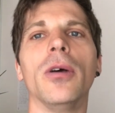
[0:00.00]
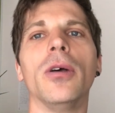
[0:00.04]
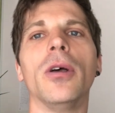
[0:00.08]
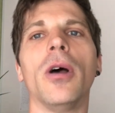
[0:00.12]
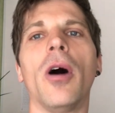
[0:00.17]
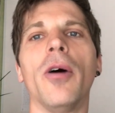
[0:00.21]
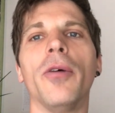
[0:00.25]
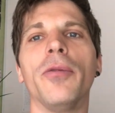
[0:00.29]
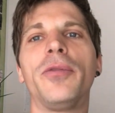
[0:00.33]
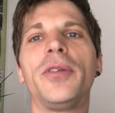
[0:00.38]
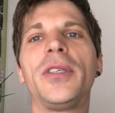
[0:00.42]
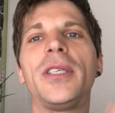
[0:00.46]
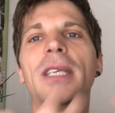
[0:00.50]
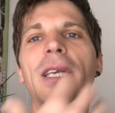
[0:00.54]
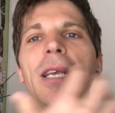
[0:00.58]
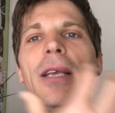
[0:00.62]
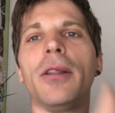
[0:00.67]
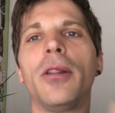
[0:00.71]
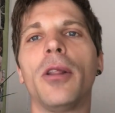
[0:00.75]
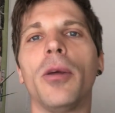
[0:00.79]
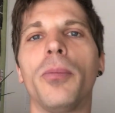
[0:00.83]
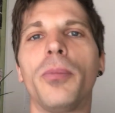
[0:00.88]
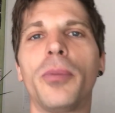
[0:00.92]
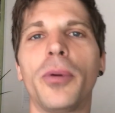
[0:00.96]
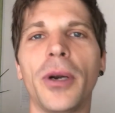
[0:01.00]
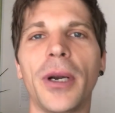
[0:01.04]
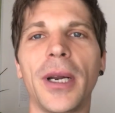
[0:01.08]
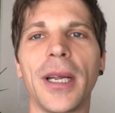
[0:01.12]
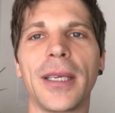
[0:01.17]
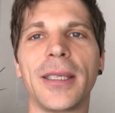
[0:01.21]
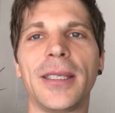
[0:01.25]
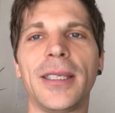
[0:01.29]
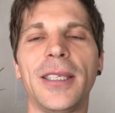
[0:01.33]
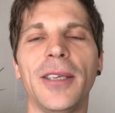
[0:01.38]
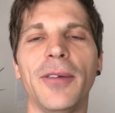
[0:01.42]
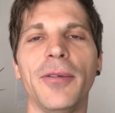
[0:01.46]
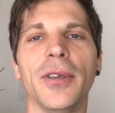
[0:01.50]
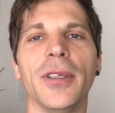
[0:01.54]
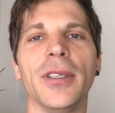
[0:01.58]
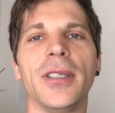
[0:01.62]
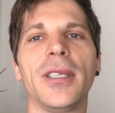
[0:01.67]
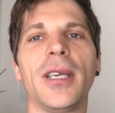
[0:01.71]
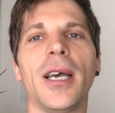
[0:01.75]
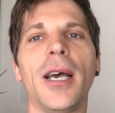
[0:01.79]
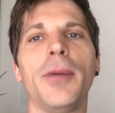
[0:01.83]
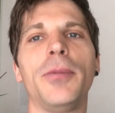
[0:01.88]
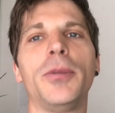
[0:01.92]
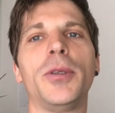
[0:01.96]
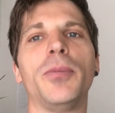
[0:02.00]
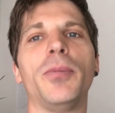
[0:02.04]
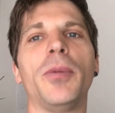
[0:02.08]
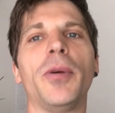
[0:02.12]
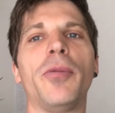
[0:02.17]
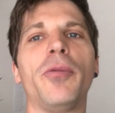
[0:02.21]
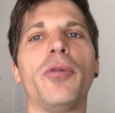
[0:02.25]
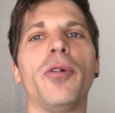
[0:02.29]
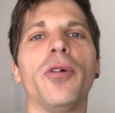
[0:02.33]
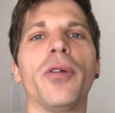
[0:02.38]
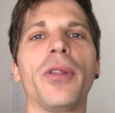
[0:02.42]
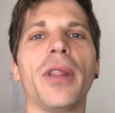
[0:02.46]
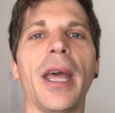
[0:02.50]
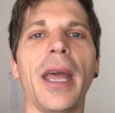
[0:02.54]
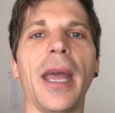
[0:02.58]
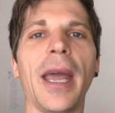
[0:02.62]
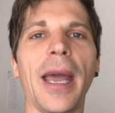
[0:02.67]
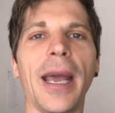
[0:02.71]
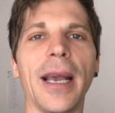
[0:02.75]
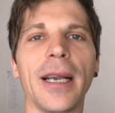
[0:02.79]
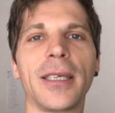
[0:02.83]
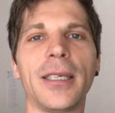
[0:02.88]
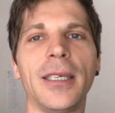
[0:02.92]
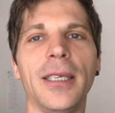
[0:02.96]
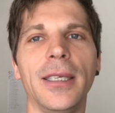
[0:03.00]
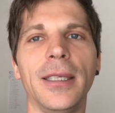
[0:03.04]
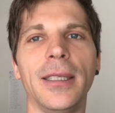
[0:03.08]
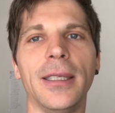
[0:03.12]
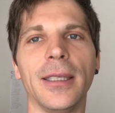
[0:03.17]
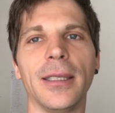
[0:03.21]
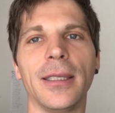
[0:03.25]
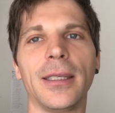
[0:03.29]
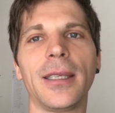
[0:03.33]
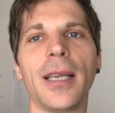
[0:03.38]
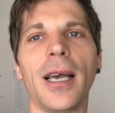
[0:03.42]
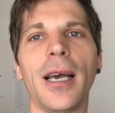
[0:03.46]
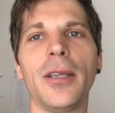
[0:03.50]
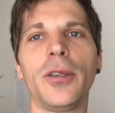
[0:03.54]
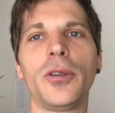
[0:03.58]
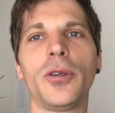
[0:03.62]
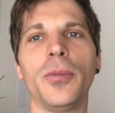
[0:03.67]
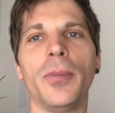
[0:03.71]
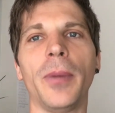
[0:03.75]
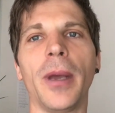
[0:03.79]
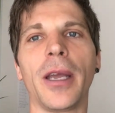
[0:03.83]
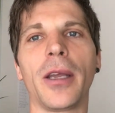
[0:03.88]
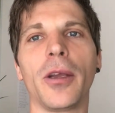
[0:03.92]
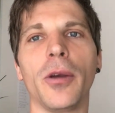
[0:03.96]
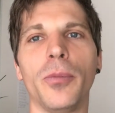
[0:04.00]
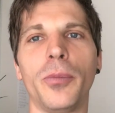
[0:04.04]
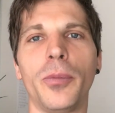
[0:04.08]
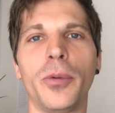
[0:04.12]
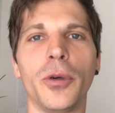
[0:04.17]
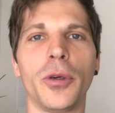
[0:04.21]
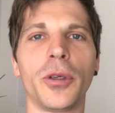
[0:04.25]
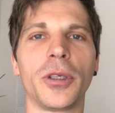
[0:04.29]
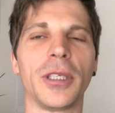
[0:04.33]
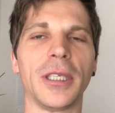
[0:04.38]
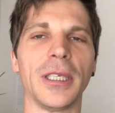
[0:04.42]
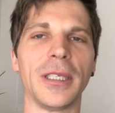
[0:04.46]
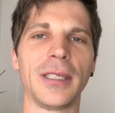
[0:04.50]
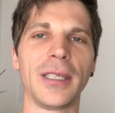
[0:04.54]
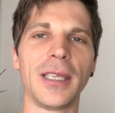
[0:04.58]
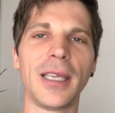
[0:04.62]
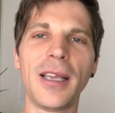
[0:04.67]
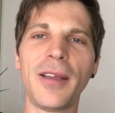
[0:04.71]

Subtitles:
of seeing the product 7 times before they actually decide to make a purchase.